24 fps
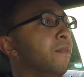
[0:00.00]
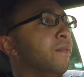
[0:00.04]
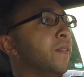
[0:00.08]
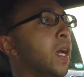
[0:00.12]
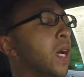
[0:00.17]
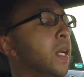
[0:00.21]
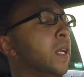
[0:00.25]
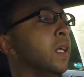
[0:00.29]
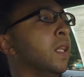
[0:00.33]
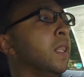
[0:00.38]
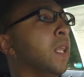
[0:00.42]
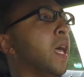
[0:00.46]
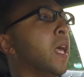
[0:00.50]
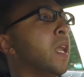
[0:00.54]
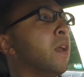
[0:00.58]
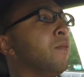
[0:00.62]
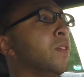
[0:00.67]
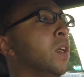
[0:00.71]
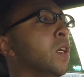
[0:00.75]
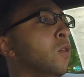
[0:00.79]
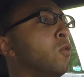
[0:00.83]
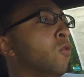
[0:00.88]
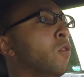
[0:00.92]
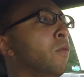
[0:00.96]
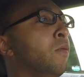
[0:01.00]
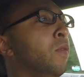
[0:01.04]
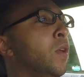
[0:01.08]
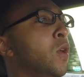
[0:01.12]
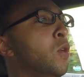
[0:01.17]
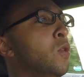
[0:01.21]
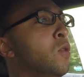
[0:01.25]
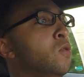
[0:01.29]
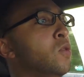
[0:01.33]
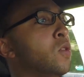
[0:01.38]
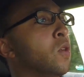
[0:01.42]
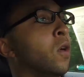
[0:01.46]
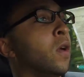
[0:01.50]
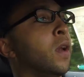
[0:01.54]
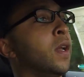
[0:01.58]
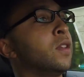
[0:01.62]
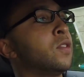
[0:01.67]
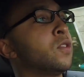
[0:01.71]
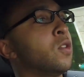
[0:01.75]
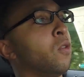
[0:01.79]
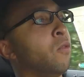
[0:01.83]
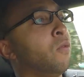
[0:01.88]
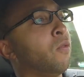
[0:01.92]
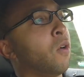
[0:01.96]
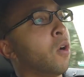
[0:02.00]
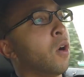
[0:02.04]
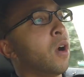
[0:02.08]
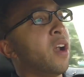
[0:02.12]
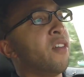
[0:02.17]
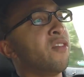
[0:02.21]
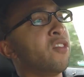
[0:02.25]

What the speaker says: Gotten a lot of good reviews on it so far.